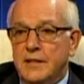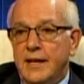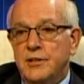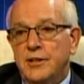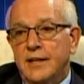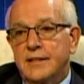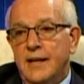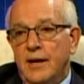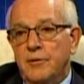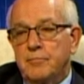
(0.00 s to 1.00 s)
then you get
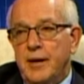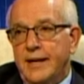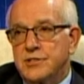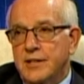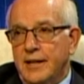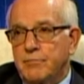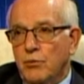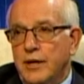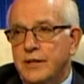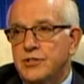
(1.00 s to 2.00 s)
down past that
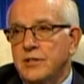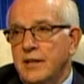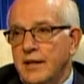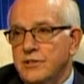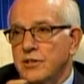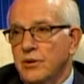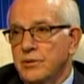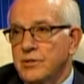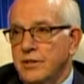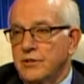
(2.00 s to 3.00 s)
bridge as it
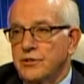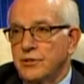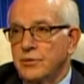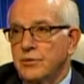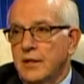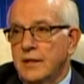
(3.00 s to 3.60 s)
goes into